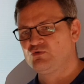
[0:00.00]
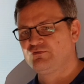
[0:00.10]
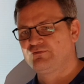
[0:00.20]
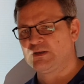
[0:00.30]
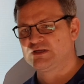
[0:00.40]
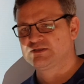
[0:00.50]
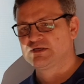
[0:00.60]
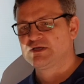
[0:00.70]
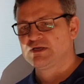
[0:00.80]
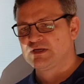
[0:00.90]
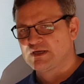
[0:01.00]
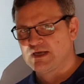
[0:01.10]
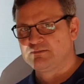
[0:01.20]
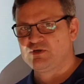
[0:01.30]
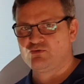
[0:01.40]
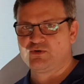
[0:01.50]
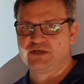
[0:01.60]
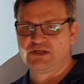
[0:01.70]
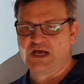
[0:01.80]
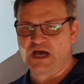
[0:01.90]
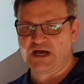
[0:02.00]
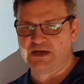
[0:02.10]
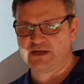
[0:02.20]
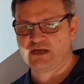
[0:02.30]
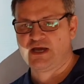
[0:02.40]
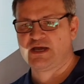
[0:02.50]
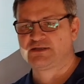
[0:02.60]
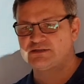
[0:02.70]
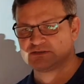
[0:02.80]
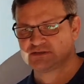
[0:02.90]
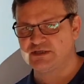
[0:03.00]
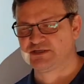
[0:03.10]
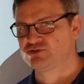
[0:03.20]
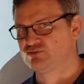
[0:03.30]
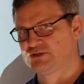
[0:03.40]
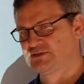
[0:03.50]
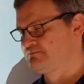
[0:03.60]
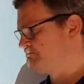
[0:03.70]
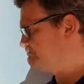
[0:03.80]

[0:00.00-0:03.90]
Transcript: movement can be really high and dangerous.